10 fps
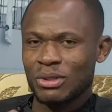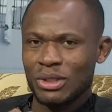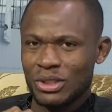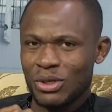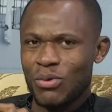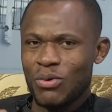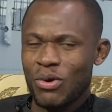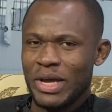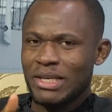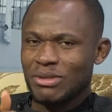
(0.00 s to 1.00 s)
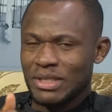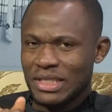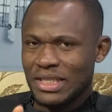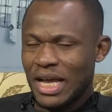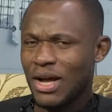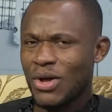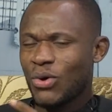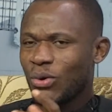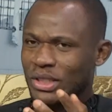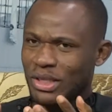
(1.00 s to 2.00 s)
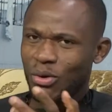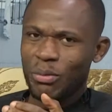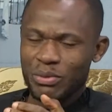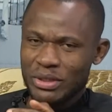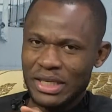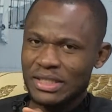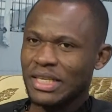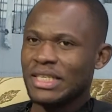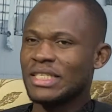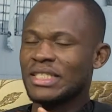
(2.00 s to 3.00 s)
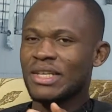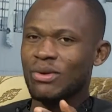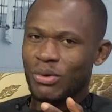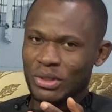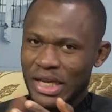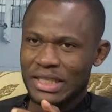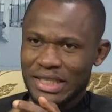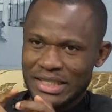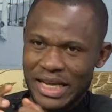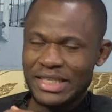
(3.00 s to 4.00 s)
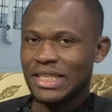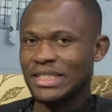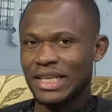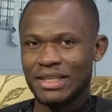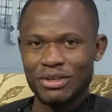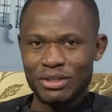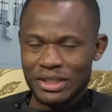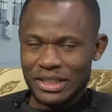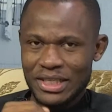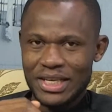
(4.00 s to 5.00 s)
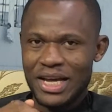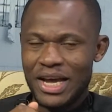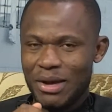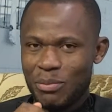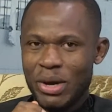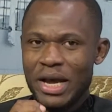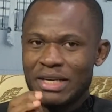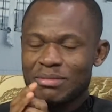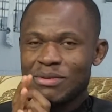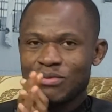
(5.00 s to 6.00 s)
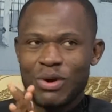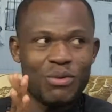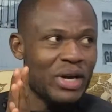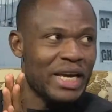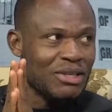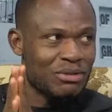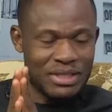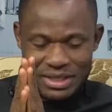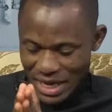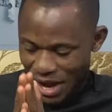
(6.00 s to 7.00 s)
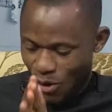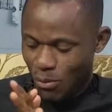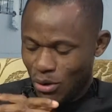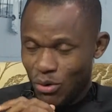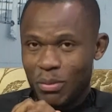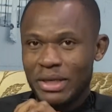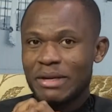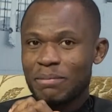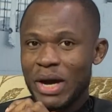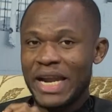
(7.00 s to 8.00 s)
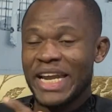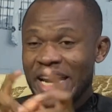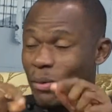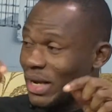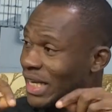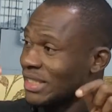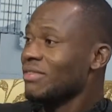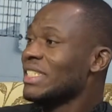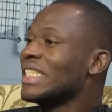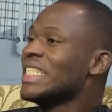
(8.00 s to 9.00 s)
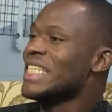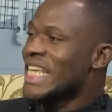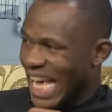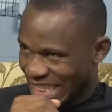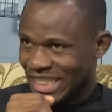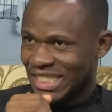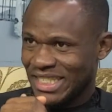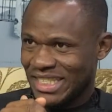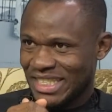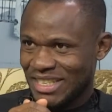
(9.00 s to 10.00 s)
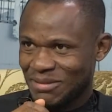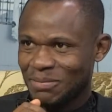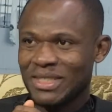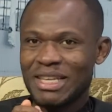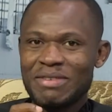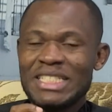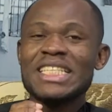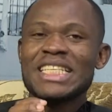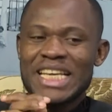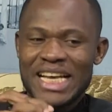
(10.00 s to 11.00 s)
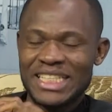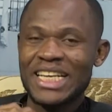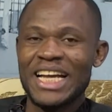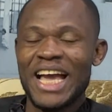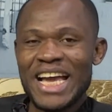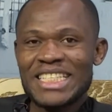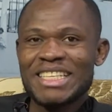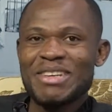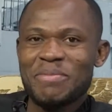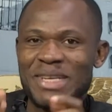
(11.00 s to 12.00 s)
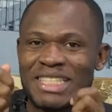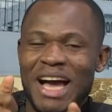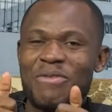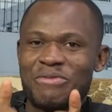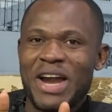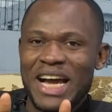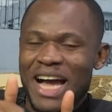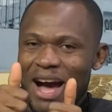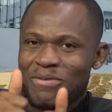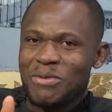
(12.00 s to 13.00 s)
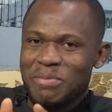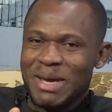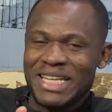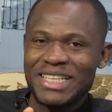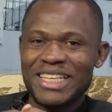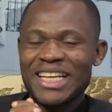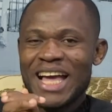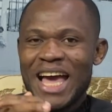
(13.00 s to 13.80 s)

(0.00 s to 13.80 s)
me hwese o kire uko AUCC a o kire computer studies or such the science and technology. Mm-hmm. Pa and him before wo AUCC a obon homa dem pa. Na na wanya 70 years. Mm. 70 years. Enti Mr. Frank Avugbe,